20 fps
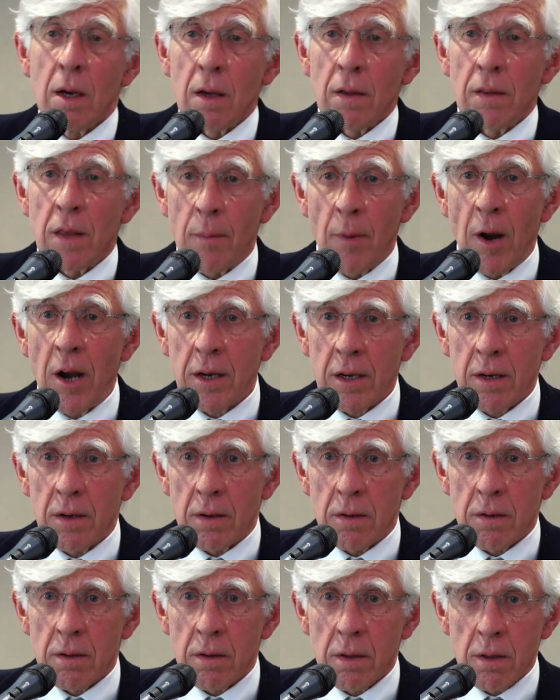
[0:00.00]
The
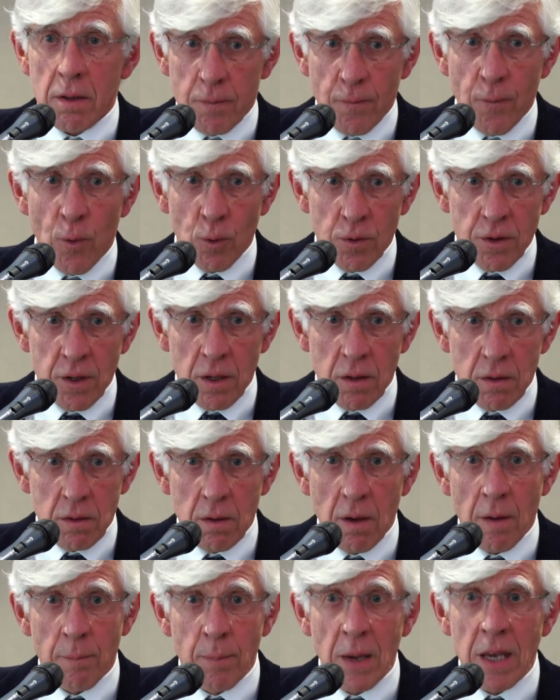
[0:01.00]
Americans' forces
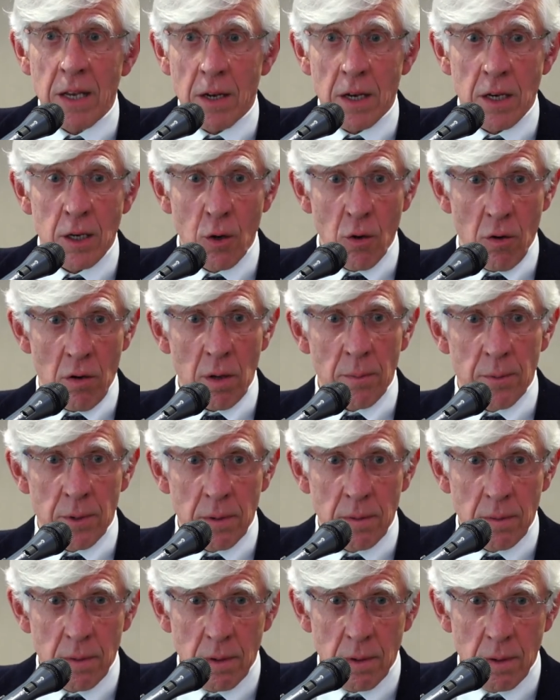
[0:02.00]
have been in Europe
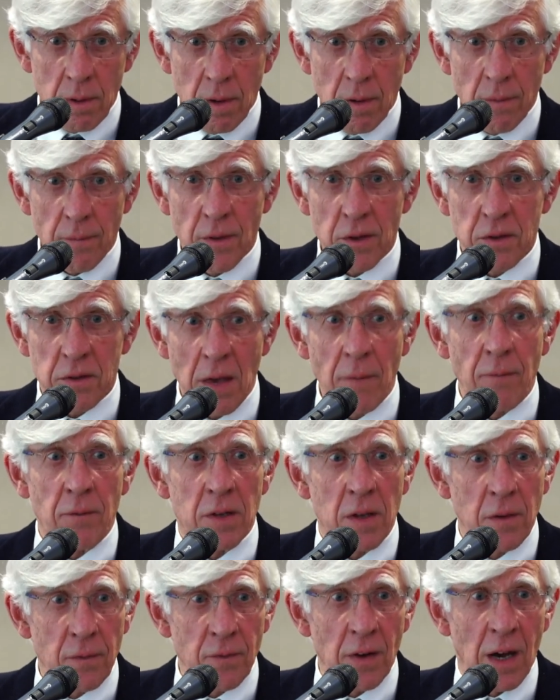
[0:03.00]
for
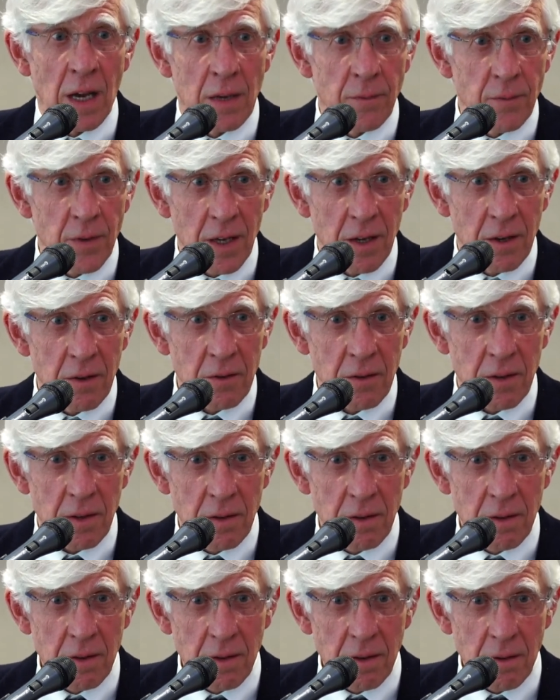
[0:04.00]
75 years,
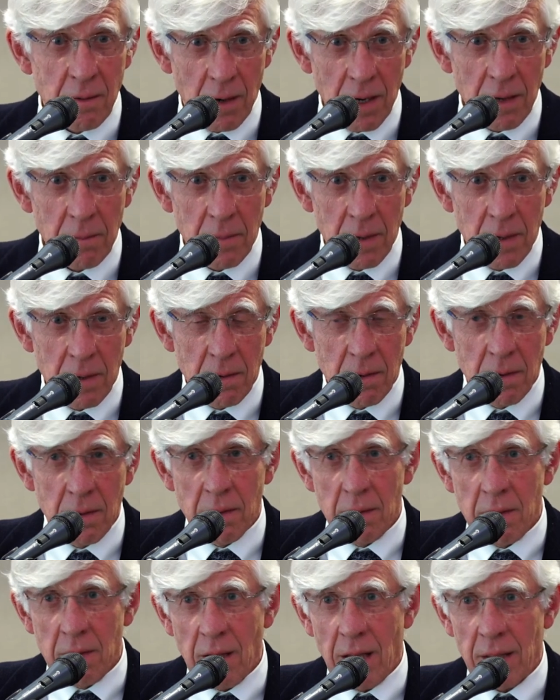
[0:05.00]
right?
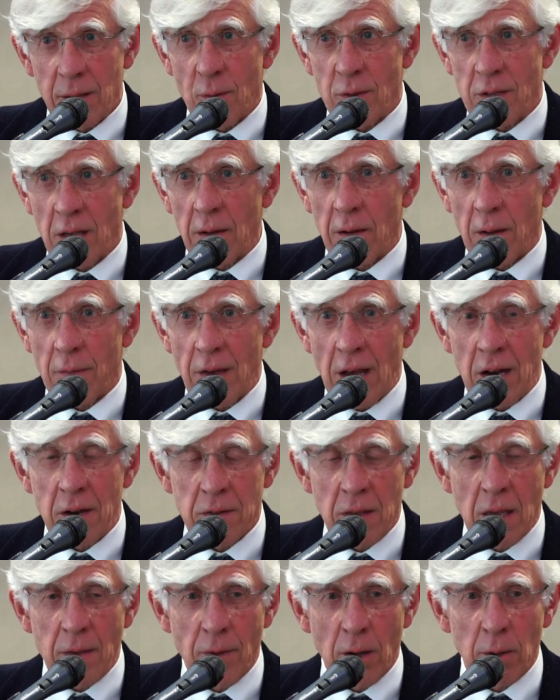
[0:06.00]
And the result of that is
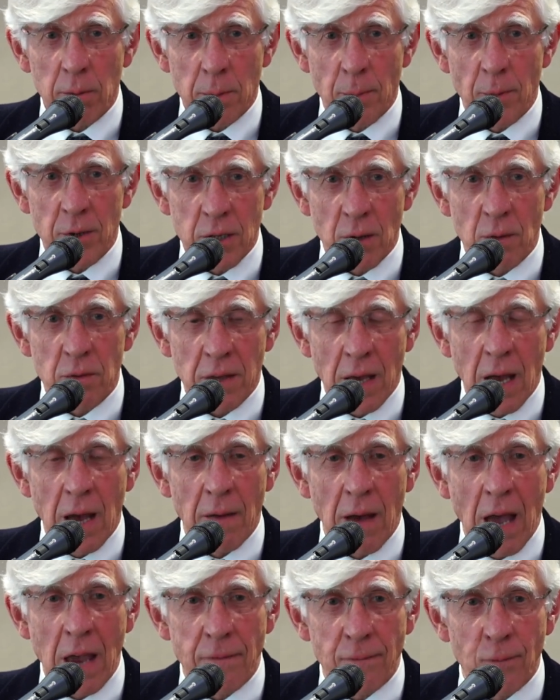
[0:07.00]
they've helped to produce
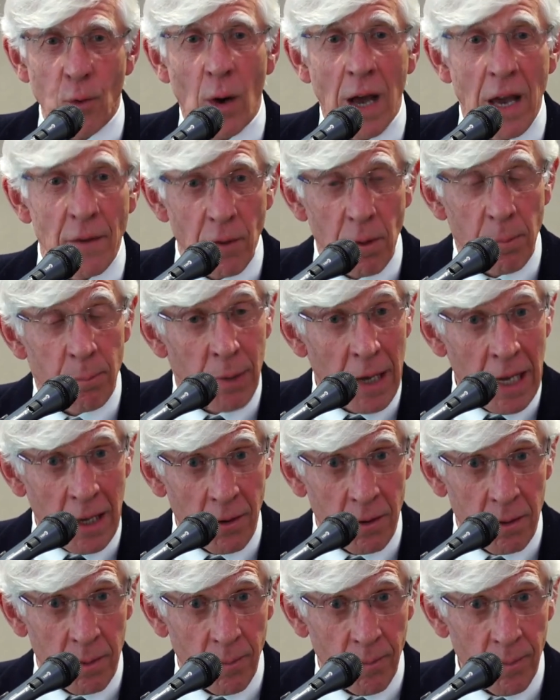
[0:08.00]
a forever
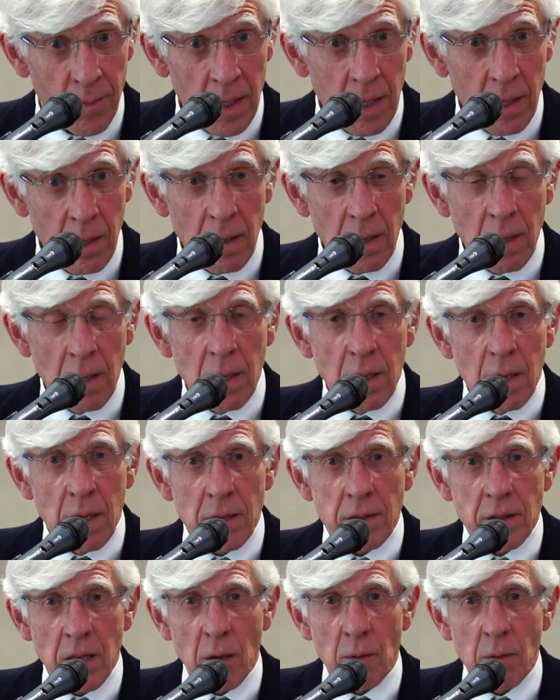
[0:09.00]
peace.
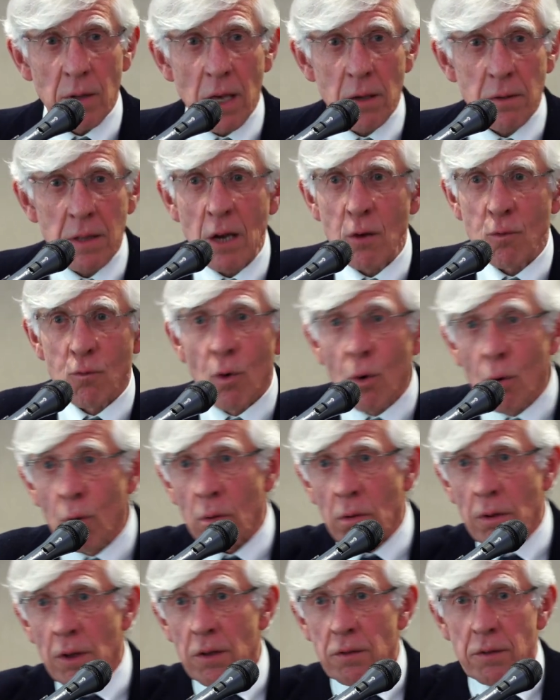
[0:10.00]
So there's no
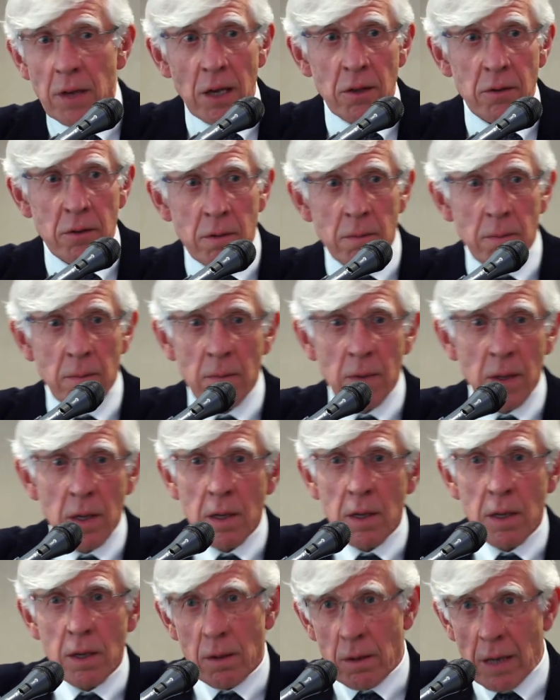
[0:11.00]
rule that says
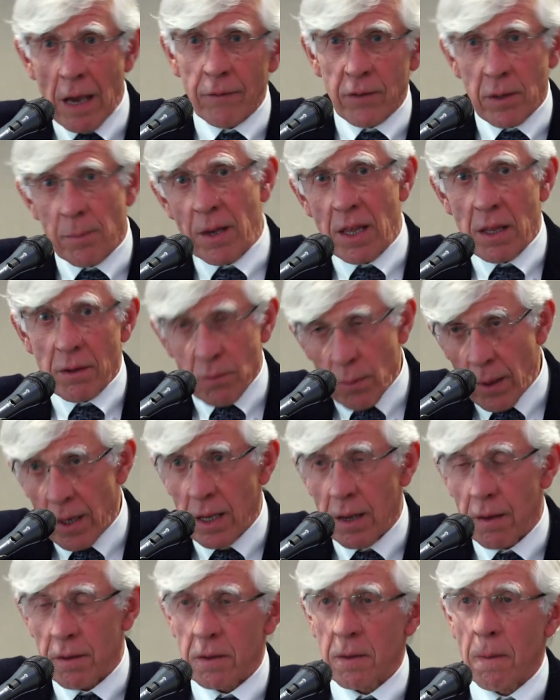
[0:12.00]
you have to be there 20
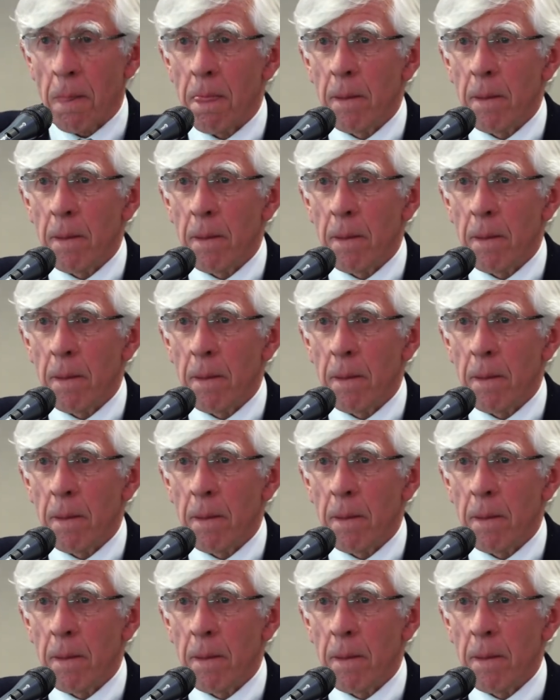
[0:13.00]
years.